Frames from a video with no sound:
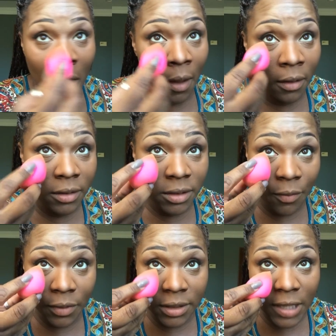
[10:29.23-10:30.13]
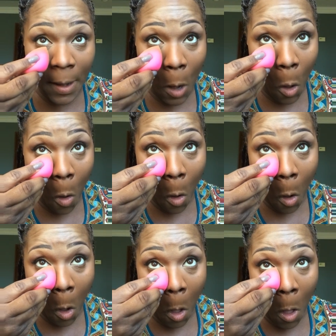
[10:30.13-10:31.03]
And let's start with this side.
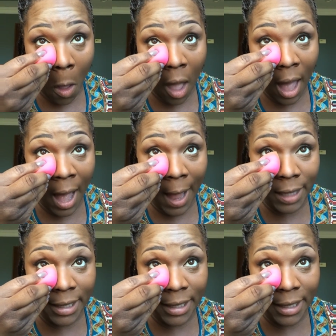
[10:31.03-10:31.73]
I